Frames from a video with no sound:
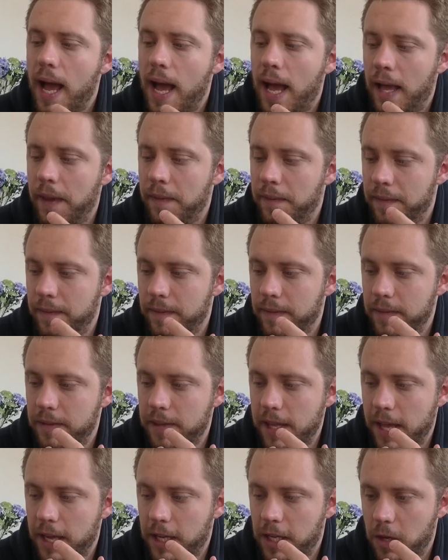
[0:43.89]

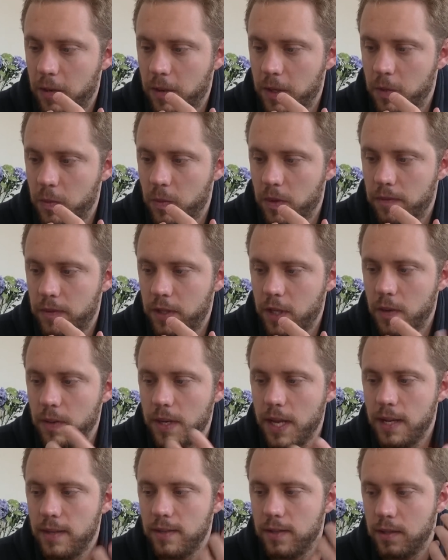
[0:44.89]
and they're going with
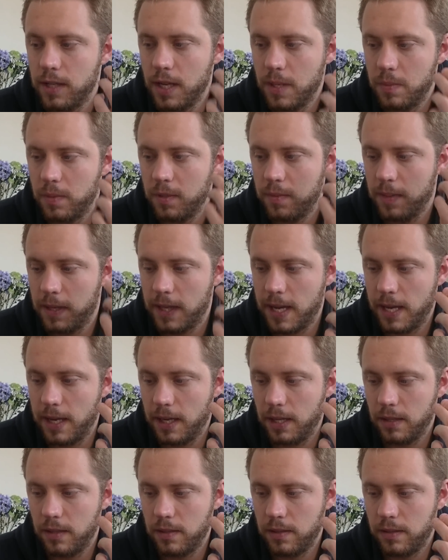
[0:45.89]
Codex Adeptus
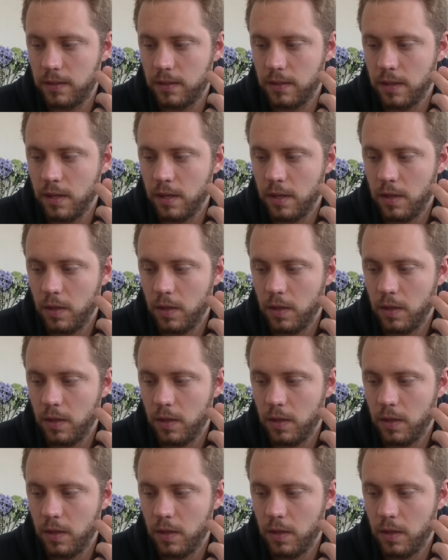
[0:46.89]
Mechanicus,